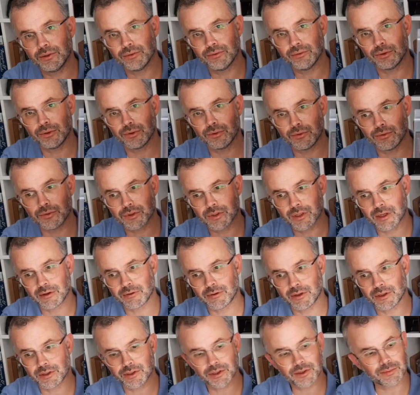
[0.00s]
rules, there
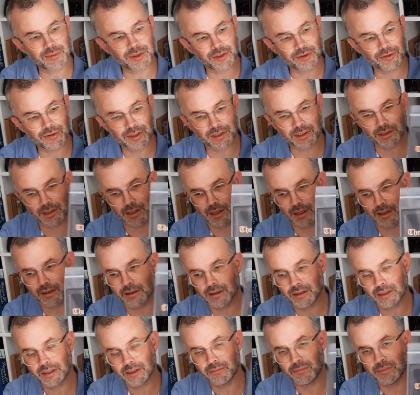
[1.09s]
are some interesting
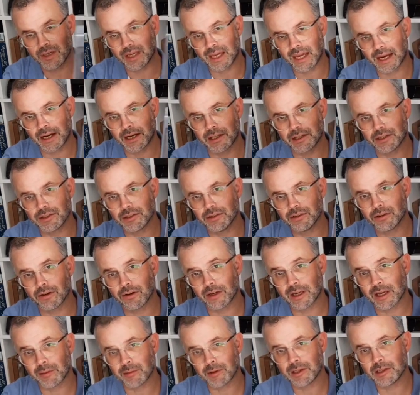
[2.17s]
mechanics and
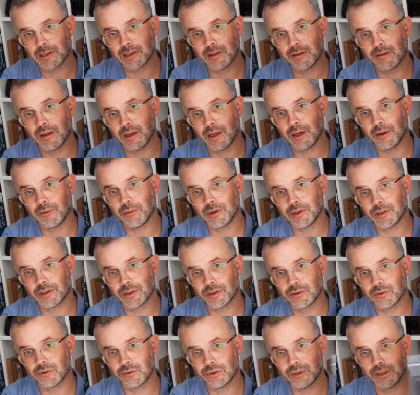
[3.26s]
dynamics in there which
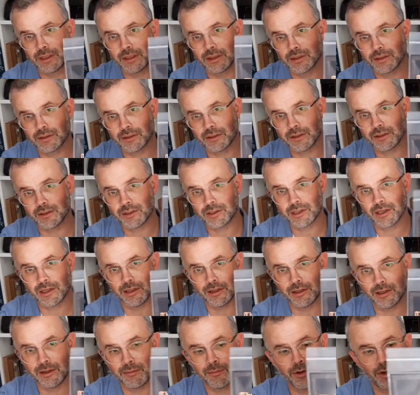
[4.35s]
I'd already kind of considered
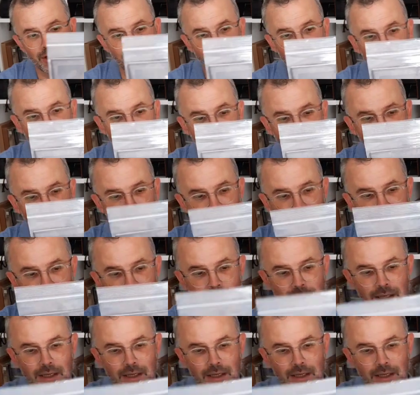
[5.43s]
in my own rule set.